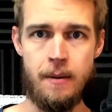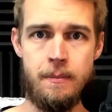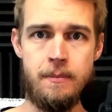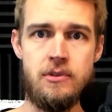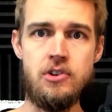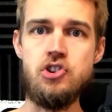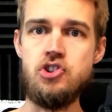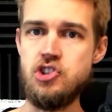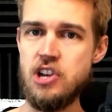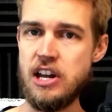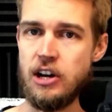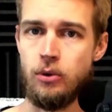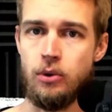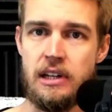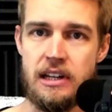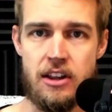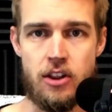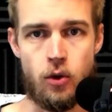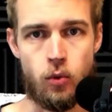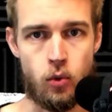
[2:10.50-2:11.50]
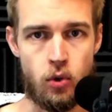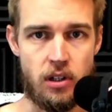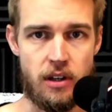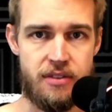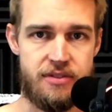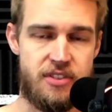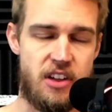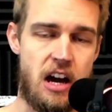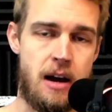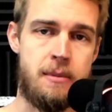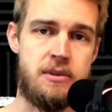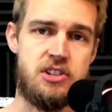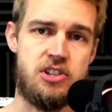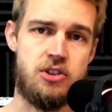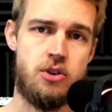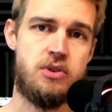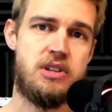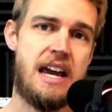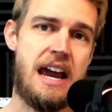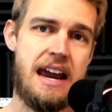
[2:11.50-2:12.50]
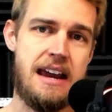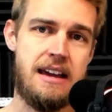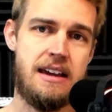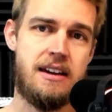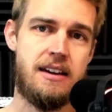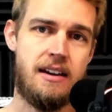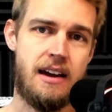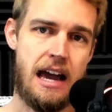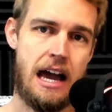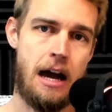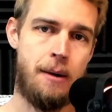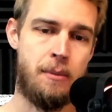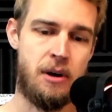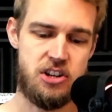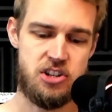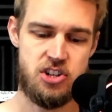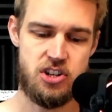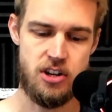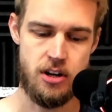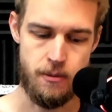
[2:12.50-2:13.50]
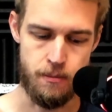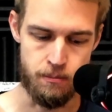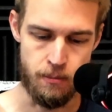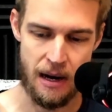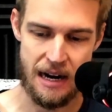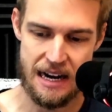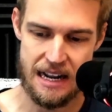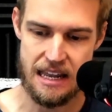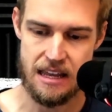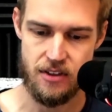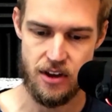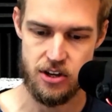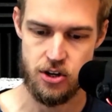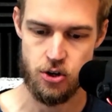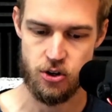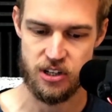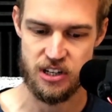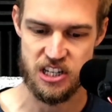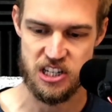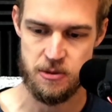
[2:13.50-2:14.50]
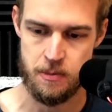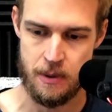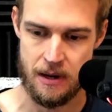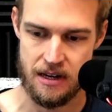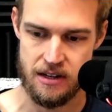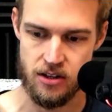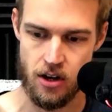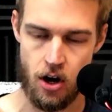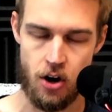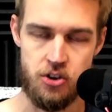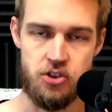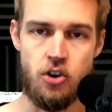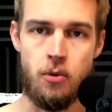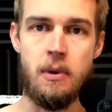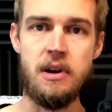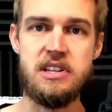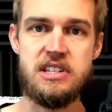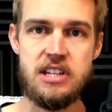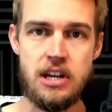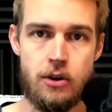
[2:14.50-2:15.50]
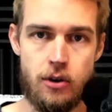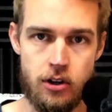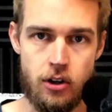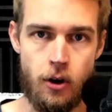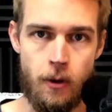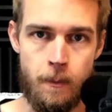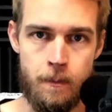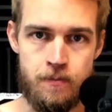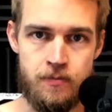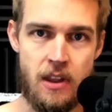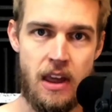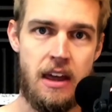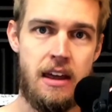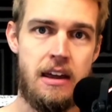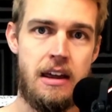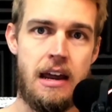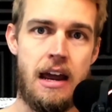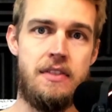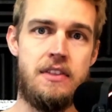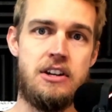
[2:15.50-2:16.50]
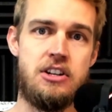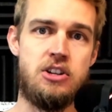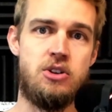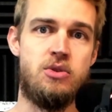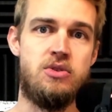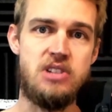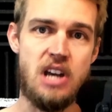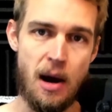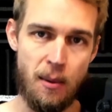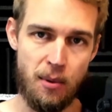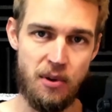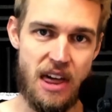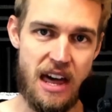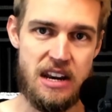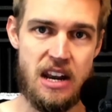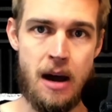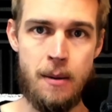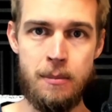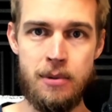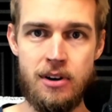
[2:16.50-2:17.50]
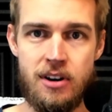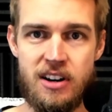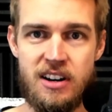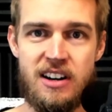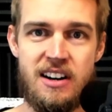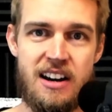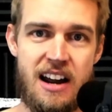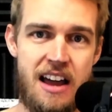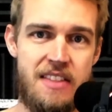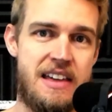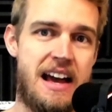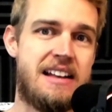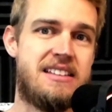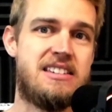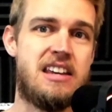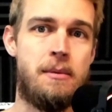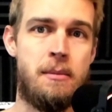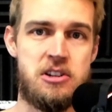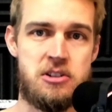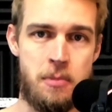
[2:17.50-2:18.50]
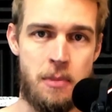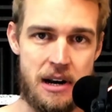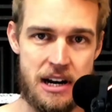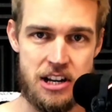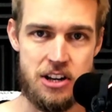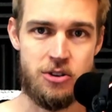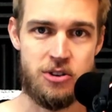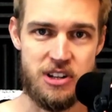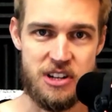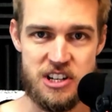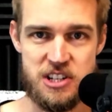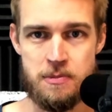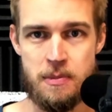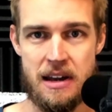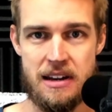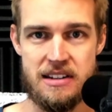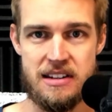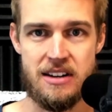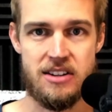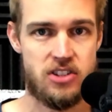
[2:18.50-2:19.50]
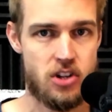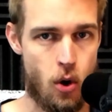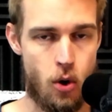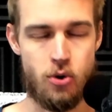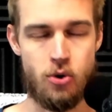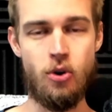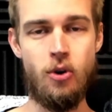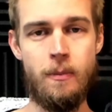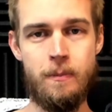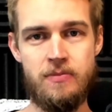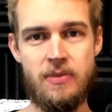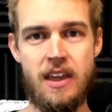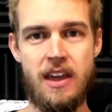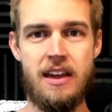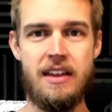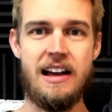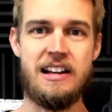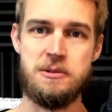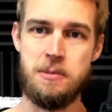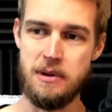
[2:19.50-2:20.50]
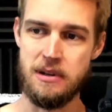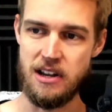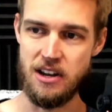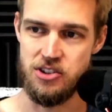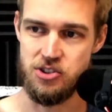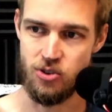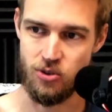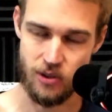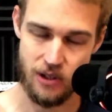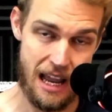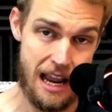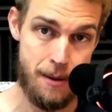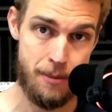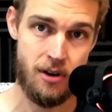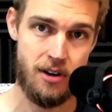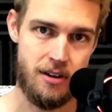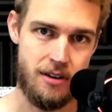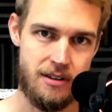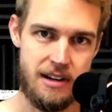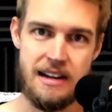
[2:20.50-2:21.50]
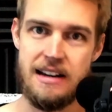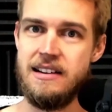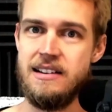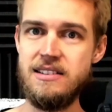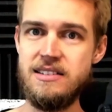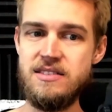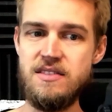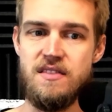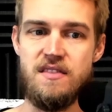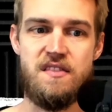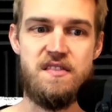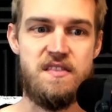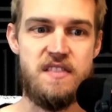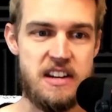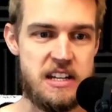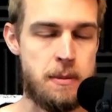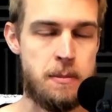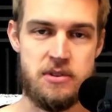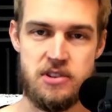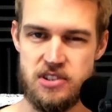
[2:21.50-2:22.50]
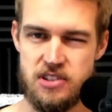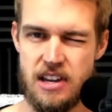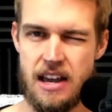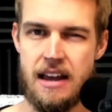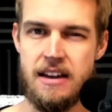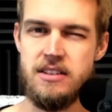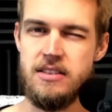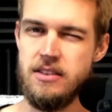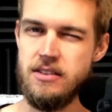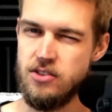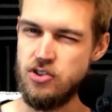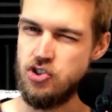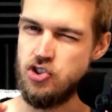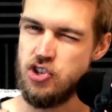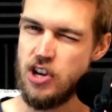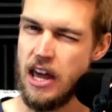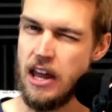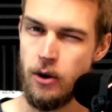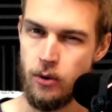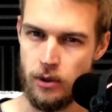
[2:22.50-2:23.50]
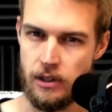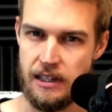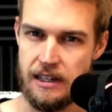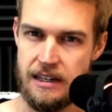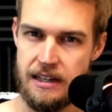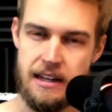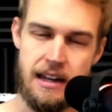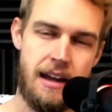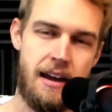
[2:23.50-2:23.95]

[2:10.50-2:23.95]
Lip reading: Generally, the rule of thumb is you take how much money that you're going to spend on your material, and then you double that number, and that's how much money you're going to spend in total. That's because your labor is 50% generally